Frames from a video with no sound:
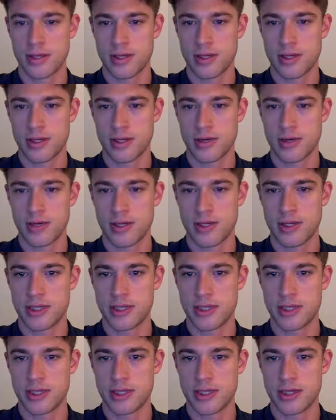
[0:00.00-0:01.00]
Now in
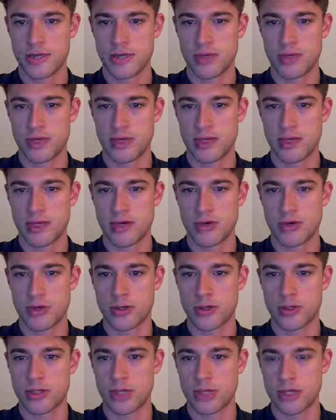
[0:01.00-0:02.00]
here we're in
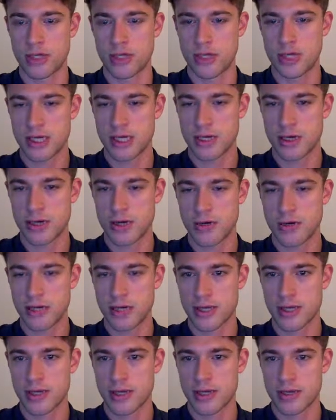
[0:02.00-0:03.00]
our data log
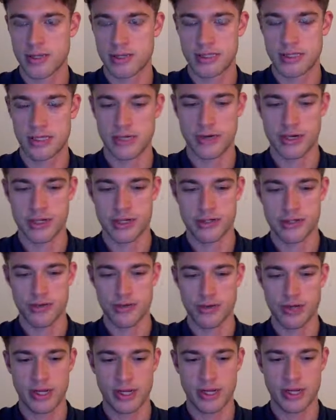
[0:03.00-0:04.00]
logging
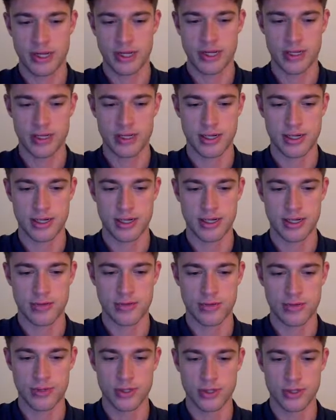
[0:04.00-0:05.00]
directory, and I
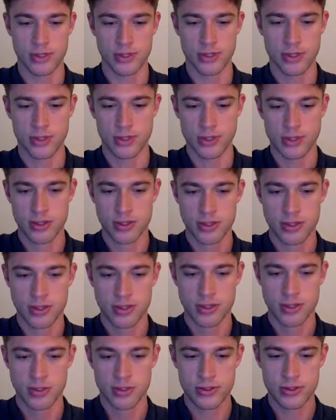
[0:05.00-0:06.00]
will
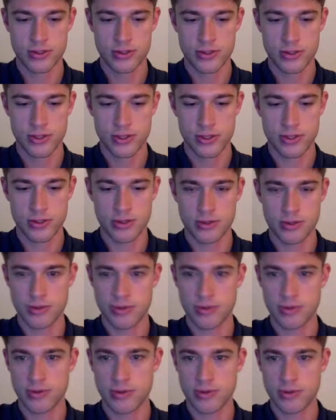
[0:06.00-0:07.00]
sudo
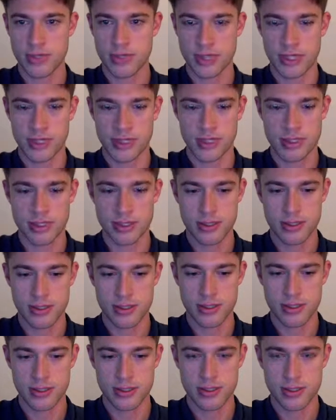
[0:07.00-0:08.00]
git
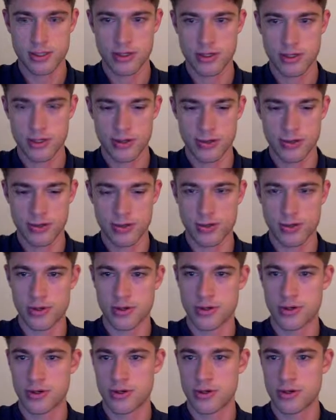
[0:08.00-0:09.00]
clone,
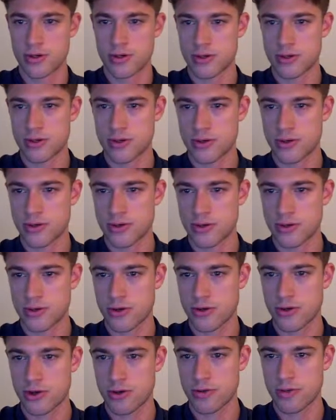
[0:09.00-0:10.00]

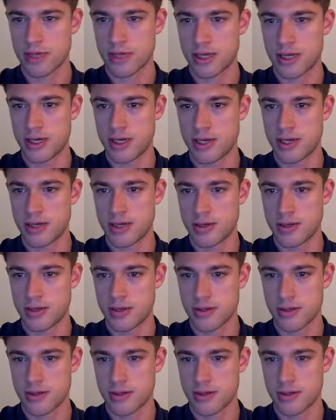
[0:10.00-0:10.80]
copy that in here,